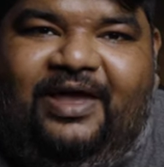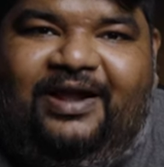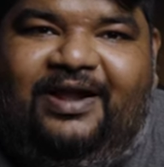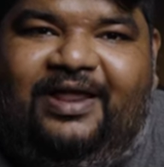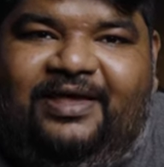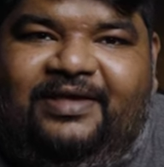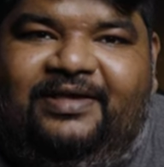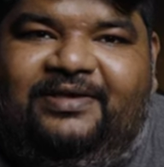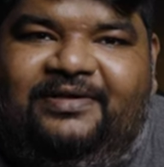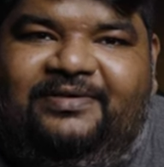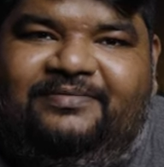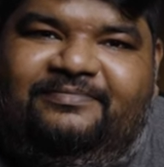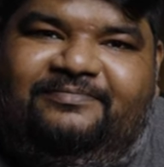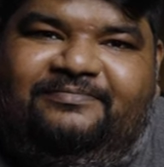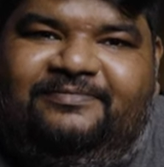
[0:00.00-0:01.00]
Unlike
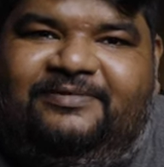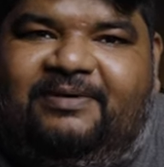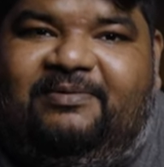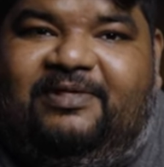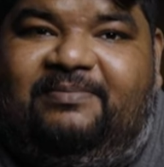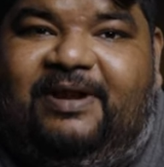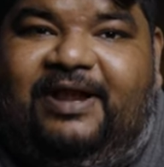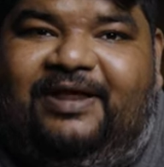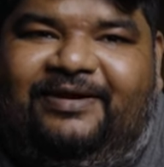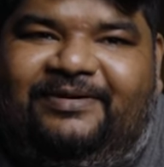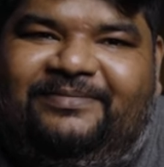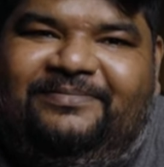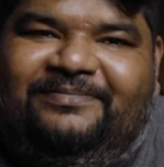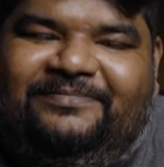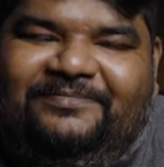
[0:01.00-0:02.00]
some other
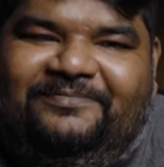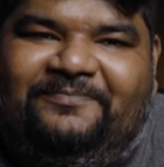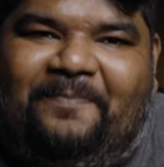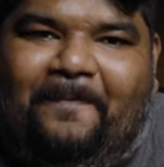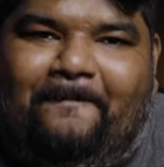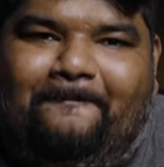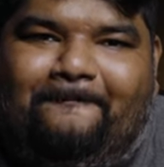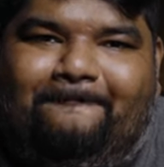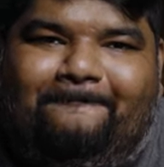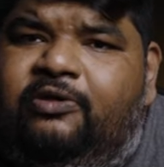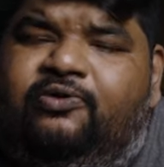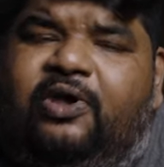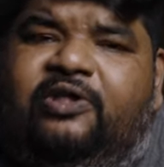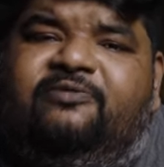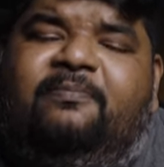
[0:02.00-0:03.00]
brand.
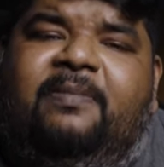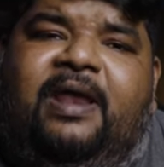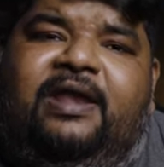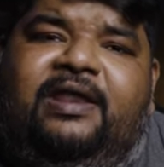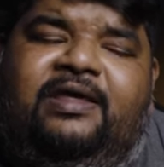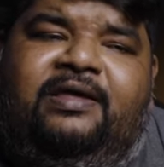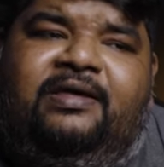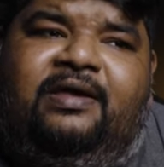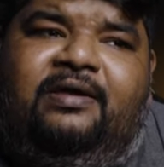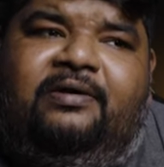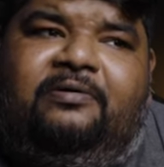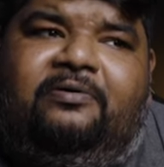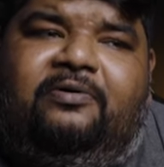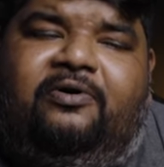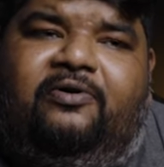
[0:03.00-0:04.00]
So as many
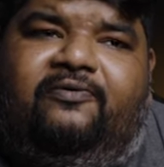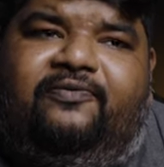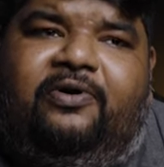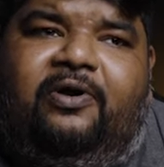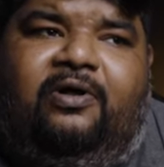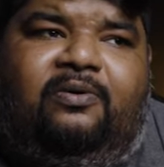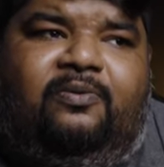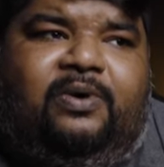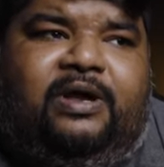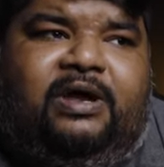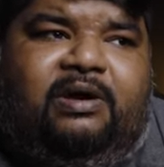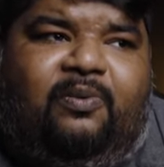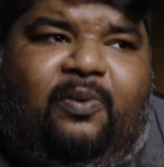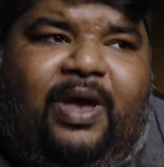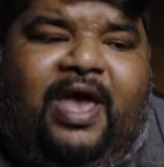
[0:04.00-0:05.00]
of y'all were
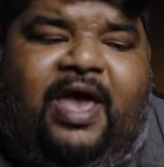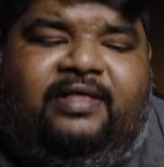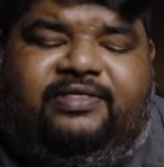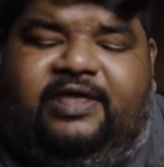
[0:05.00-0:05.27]
aware